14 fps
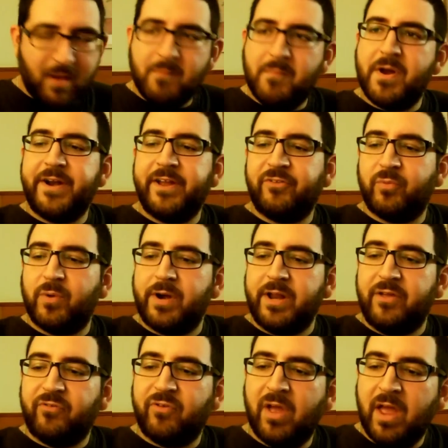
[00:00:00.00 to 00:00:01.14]
But it is what it
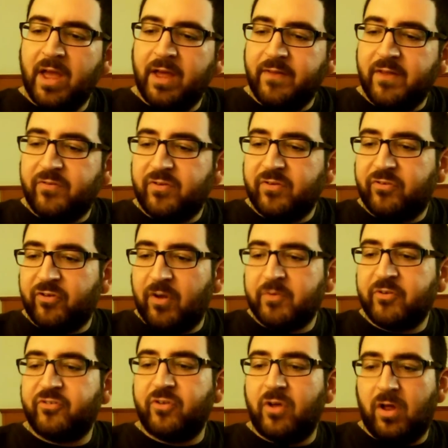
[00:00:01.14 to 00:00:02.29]
is. This is
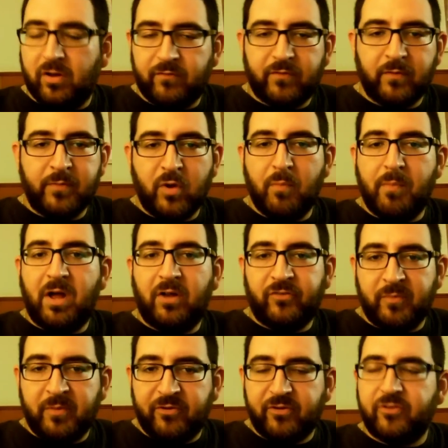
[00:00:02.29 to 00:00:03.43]
Somersault from New
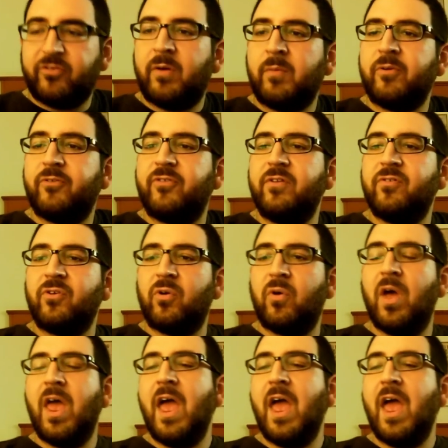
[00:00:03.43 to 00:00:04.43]
Belgium. It's their summer seasonal.